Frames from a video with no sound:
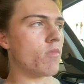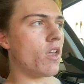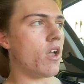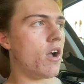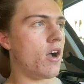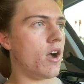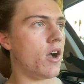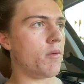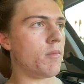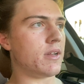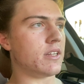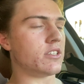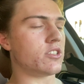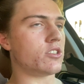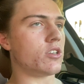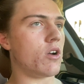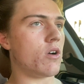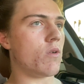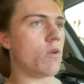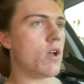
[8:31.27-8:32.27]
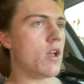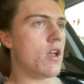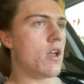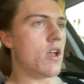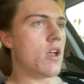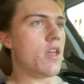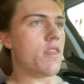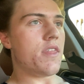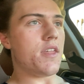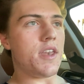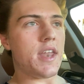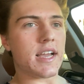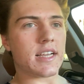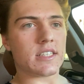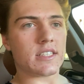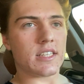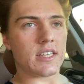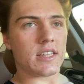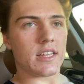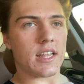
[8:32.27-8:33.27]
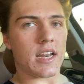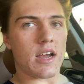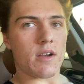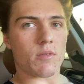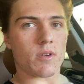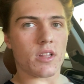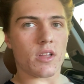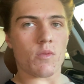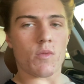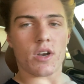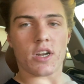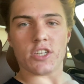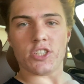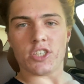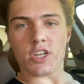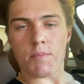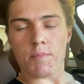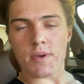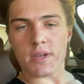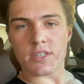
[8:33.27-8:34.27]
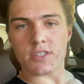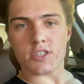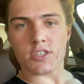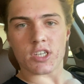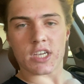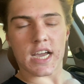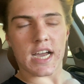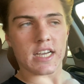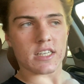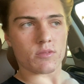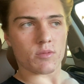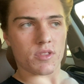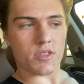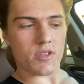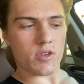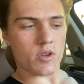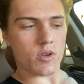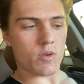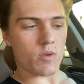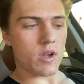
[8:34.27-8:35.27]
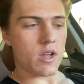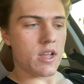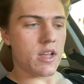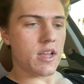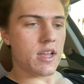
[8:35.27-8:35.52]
And so the next thing that I really want to jump into, guys, with you